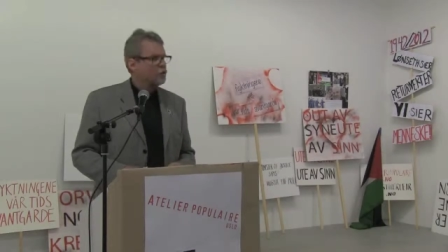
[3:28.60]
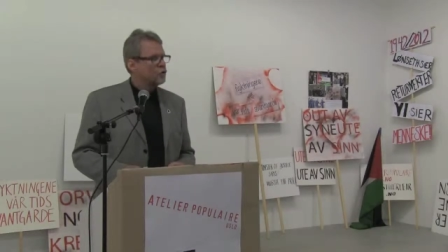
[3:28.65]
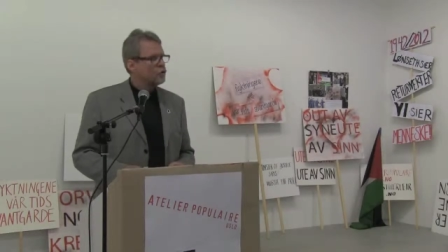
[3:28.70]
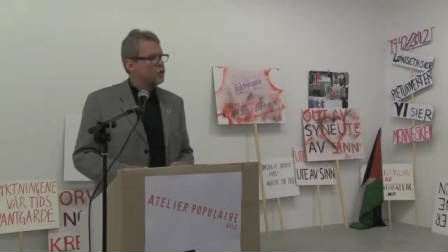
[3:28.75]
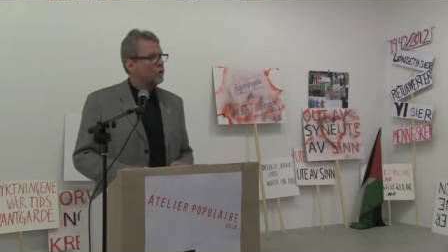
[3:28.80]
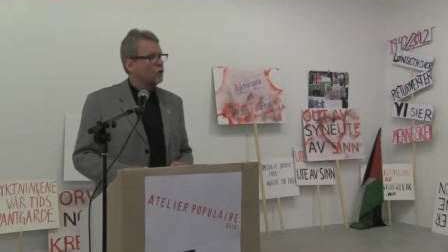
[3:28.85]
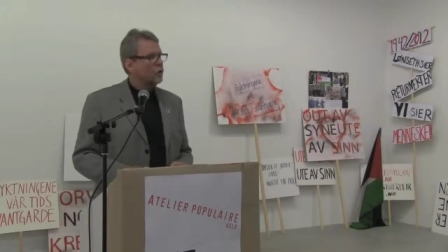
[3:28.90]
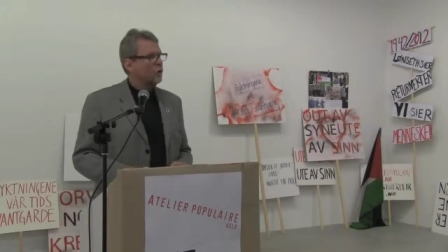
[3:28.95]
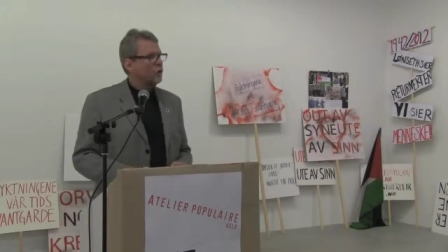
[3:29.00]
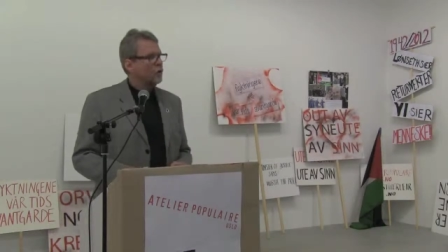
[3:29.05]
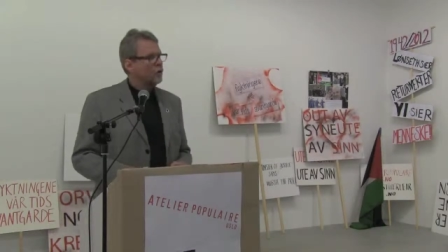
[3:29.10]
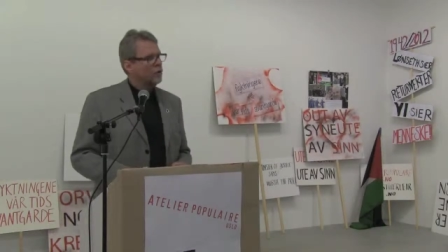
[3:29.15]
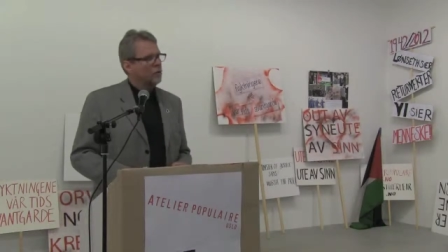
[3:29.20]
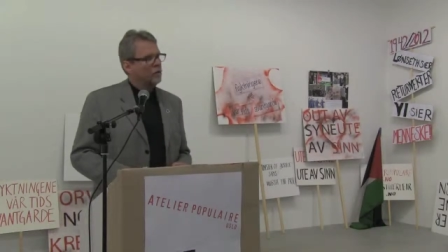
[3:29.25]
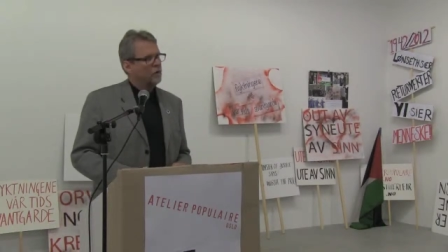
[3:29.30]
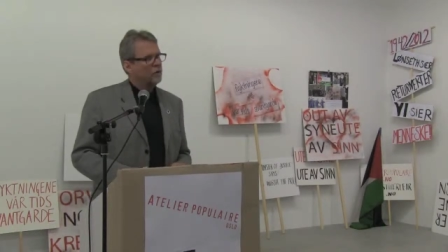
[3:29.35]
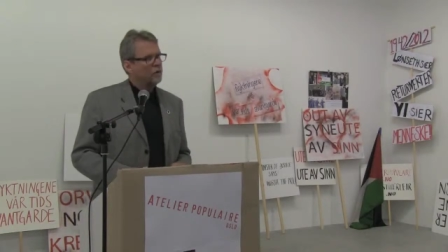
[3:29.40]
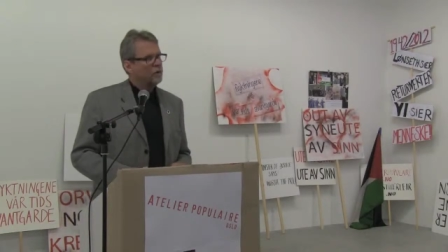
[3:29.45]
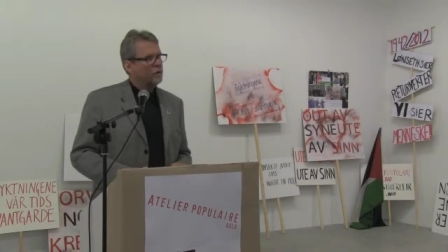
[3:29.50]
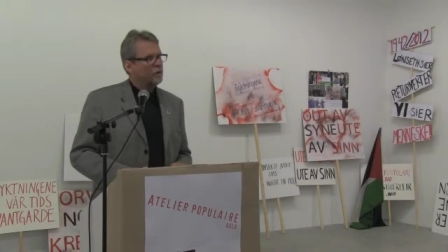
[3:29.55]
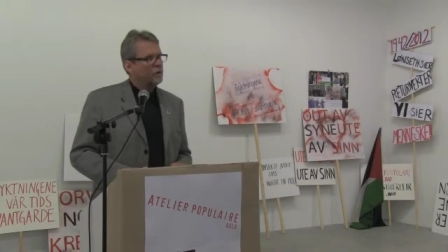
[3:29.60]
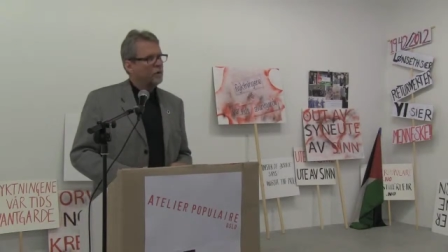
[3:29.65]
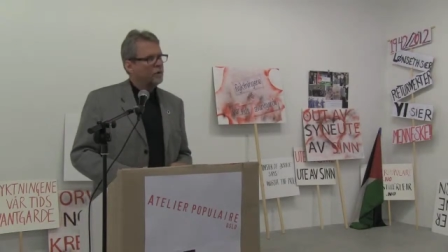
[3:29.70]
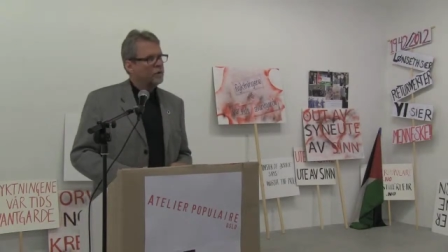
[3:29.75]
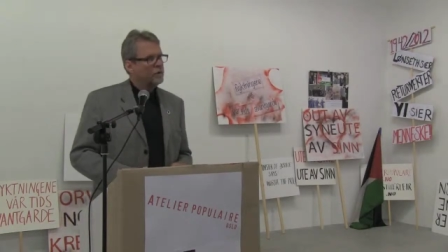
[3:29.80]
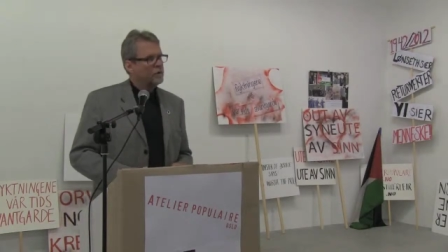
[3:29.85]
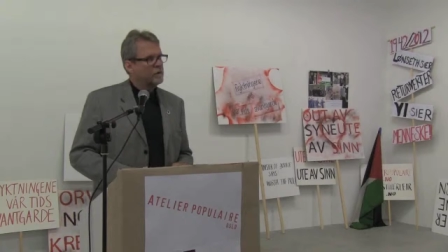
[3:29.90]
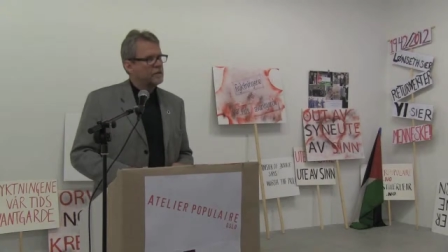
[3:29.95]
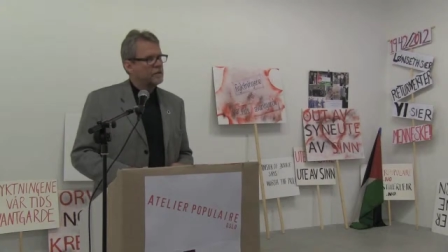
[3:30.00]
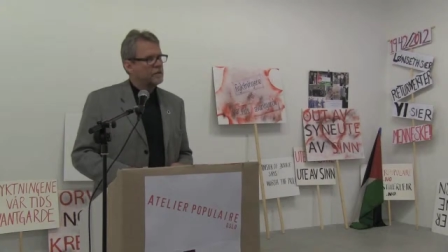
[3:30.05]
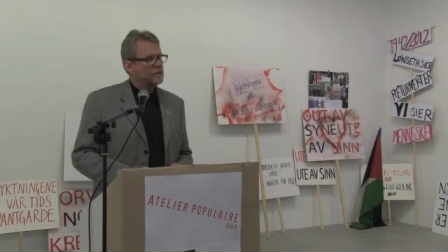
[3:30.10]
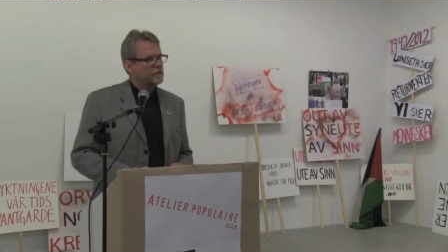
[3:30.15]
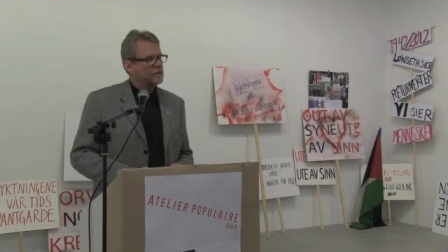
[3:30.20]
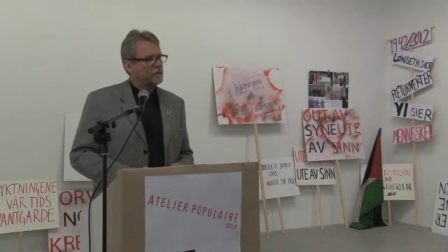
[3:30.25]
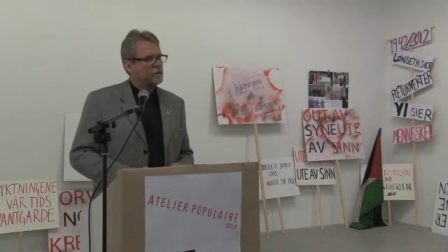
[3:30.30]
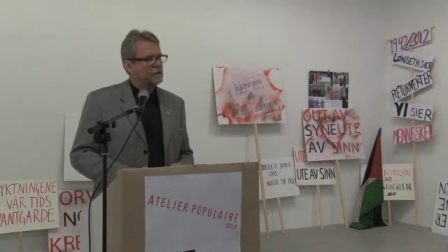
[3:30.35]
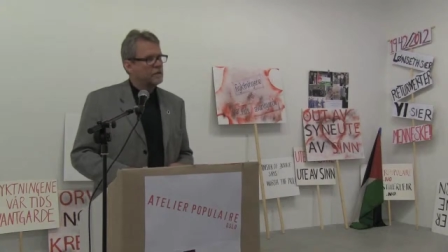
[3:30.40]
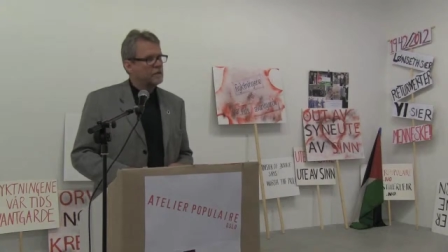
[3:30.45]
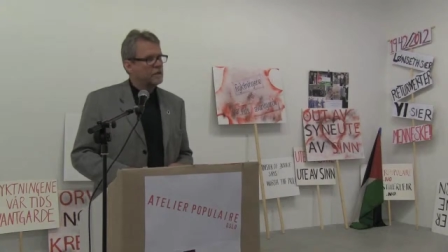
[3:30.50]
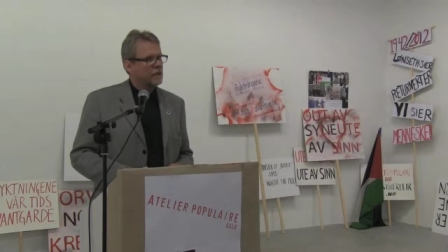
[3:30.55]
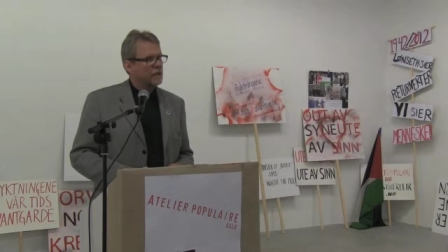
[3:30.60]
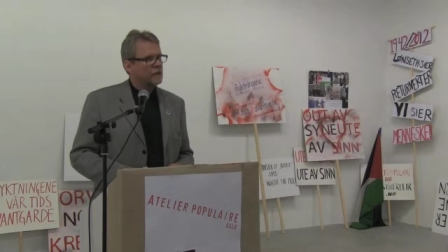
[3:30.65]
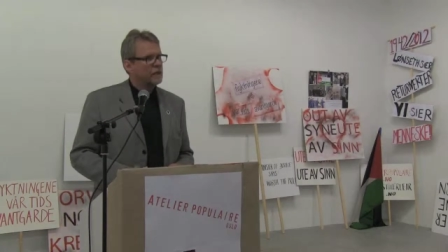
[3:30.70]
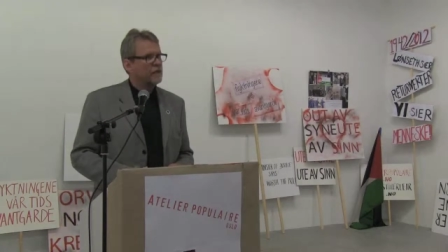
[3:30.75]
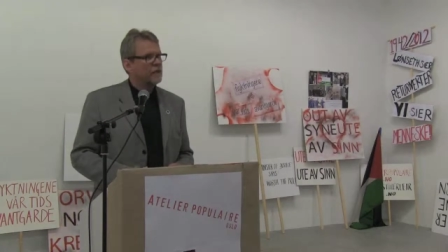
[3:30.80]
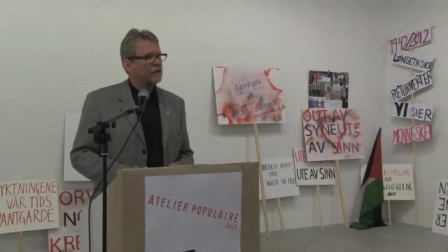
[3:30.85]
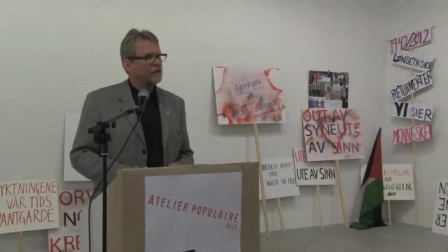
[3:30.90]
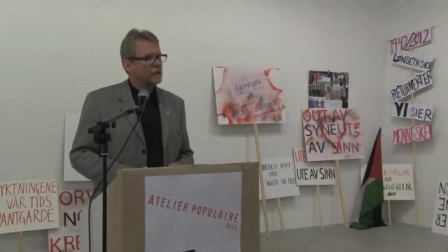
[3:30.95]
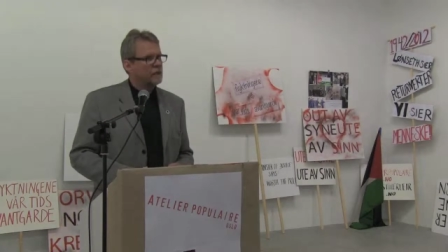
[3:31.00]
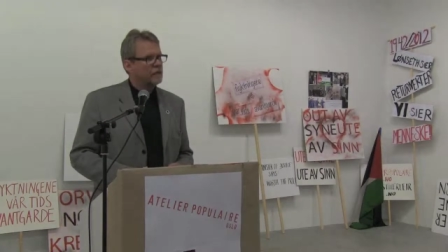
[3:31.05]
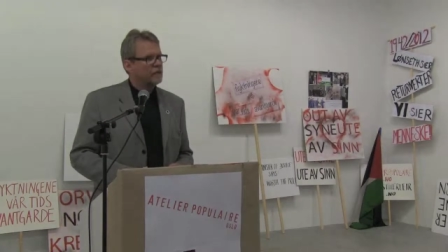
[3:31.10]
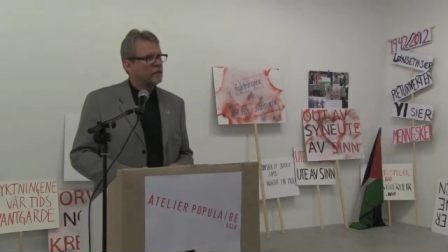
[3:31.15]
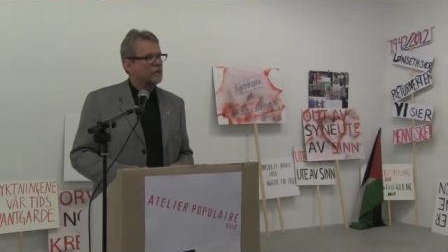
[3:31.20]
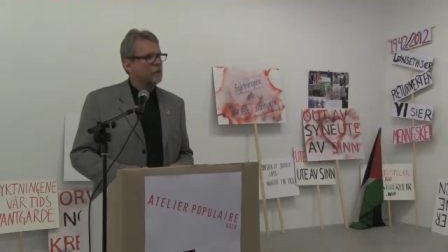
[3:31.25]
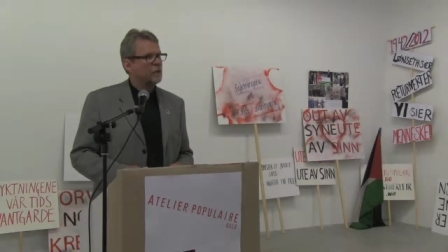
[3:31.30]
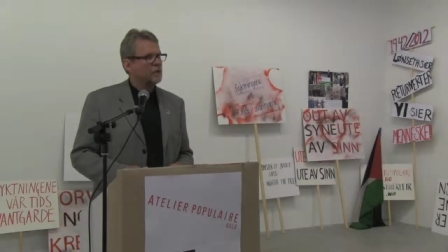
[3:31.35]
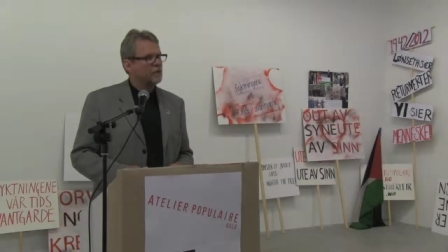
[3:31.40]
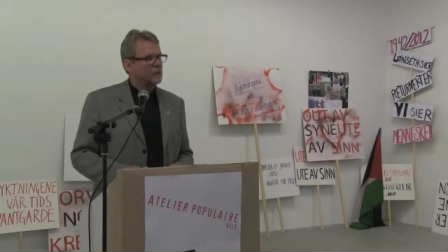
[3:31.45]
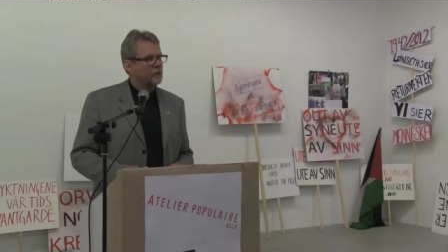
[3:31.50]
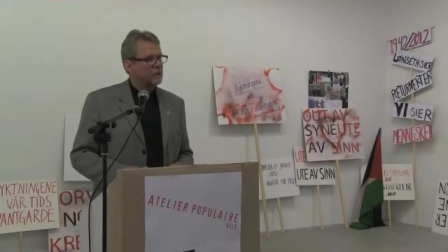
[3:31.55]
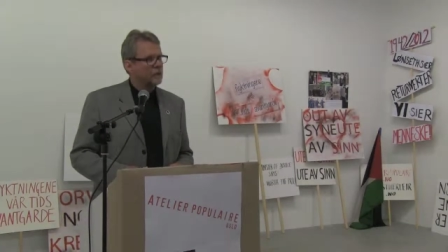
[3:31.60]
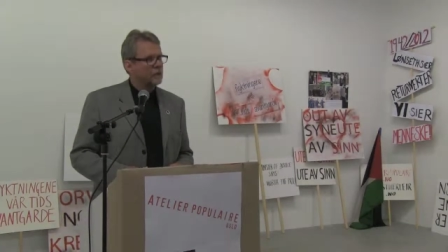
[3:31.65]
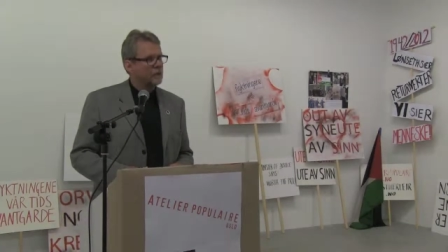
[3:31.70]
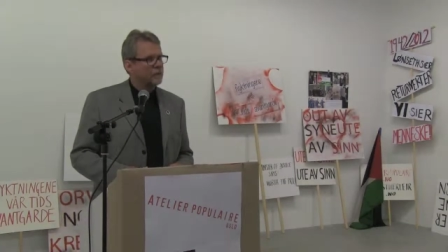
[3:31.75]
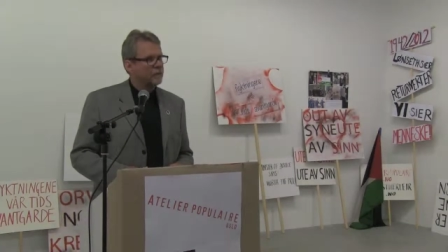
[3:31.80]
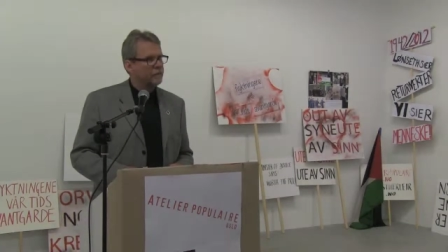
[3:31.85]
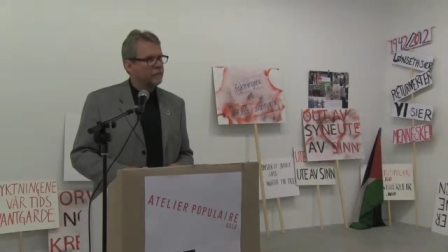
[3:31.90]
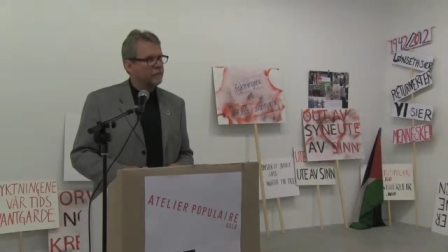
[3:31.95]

So one of the brothers and sisters emigrate to Canada.